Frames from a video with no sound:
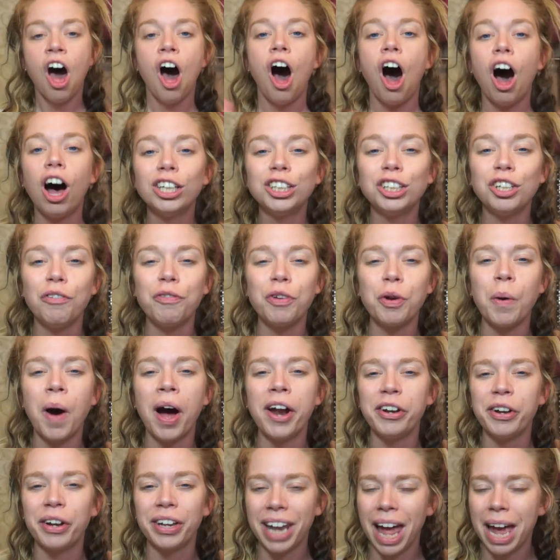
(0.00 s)
Also, if you
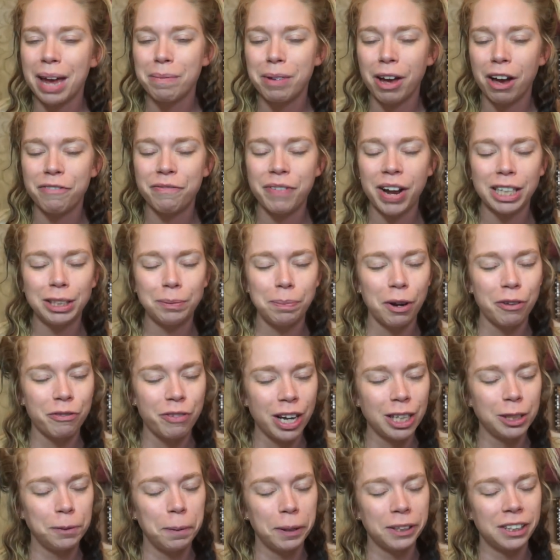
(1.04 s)
want, you can like me on Facebook,
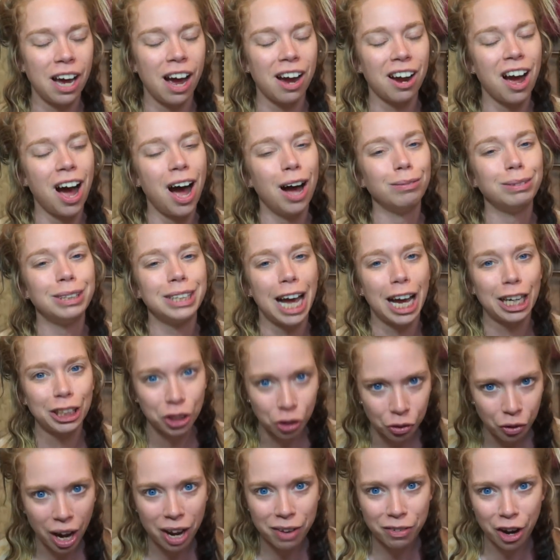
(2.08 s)
facebook dot com slash
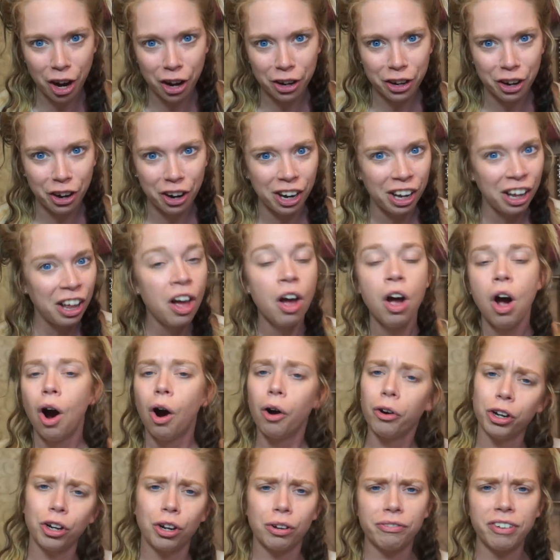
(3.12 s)
graveyard girl,
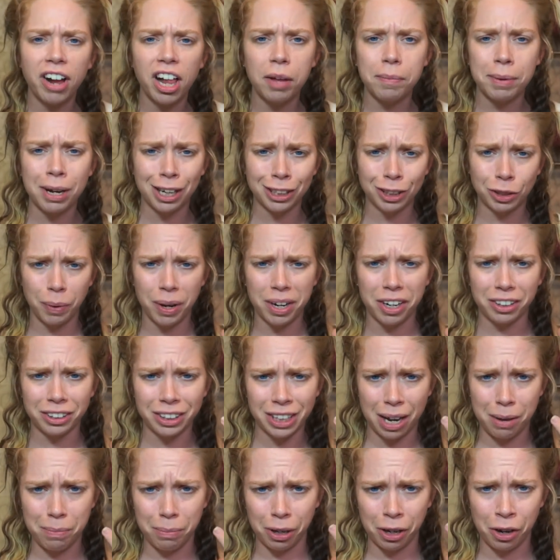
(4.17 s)
or you can follow me on Twitter,
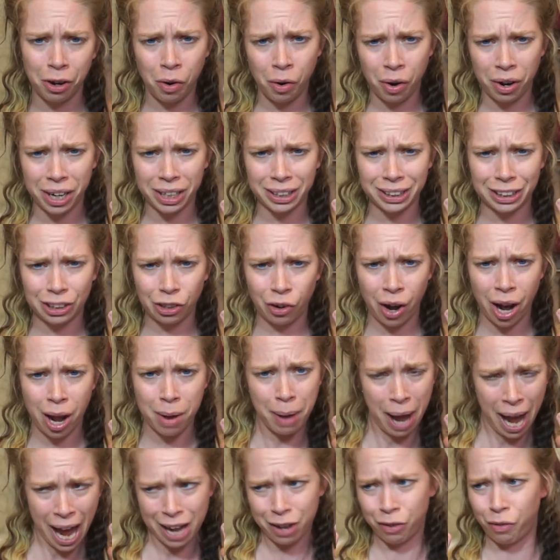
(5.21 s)
Tumblr, or
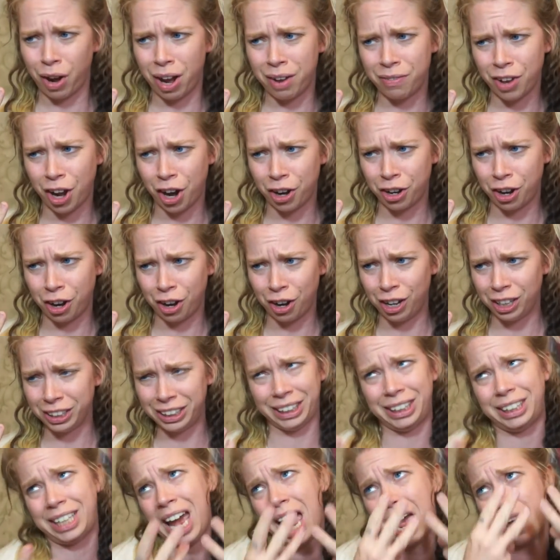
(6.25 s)
Instagram at graveyard girl,
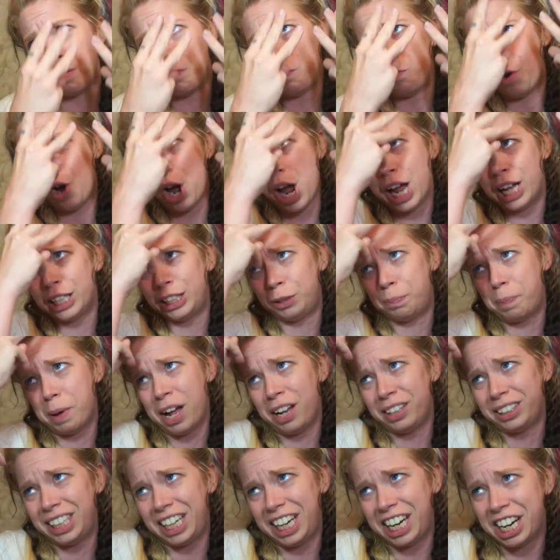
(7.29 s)
same way it's
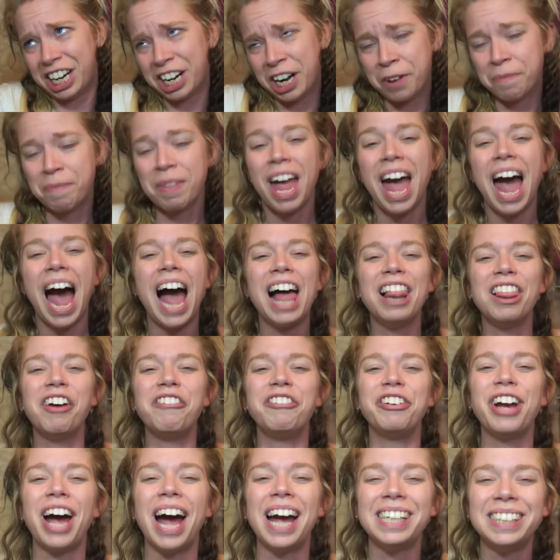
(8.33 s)
spelled here. I love
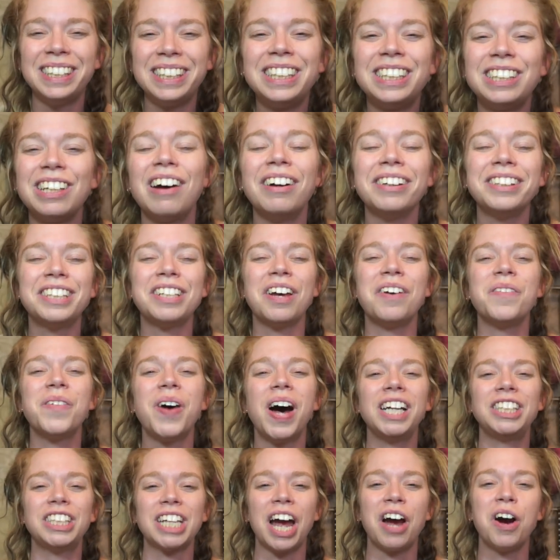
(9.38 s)
you guys so, so
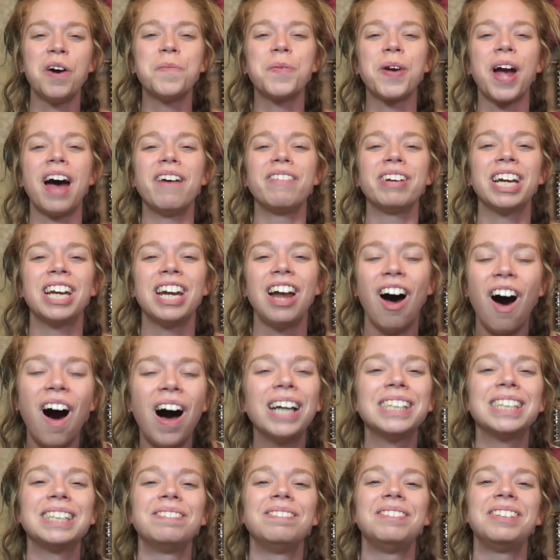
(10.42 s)
much. I hope you're having an
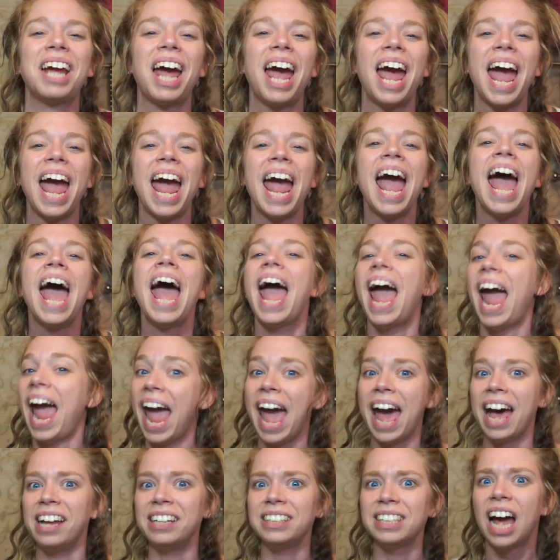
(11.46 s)
awesome day,
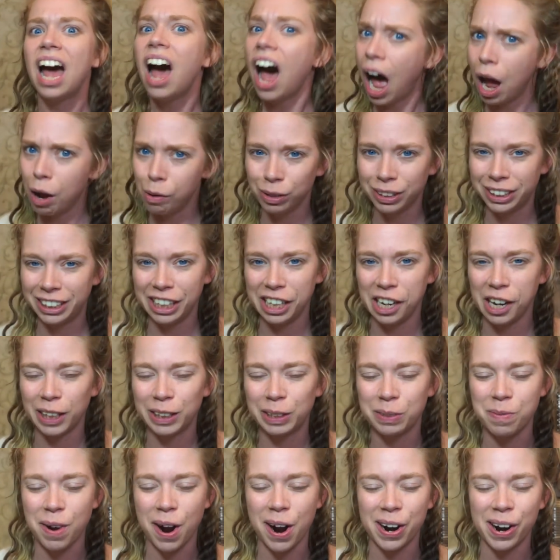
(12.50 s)
and I will see y'all
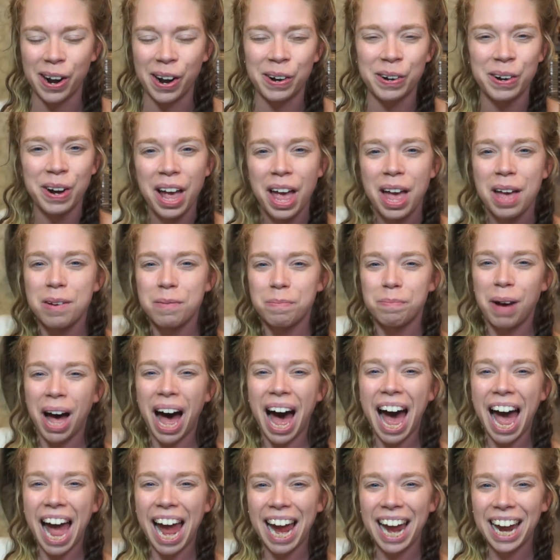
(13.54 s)
tomorrow.
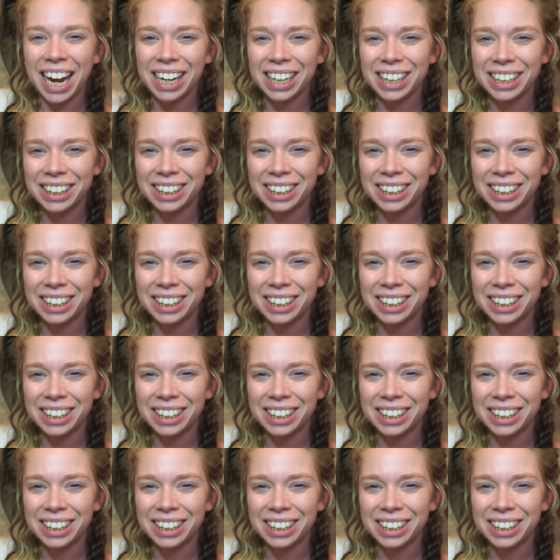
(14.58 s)
Bye!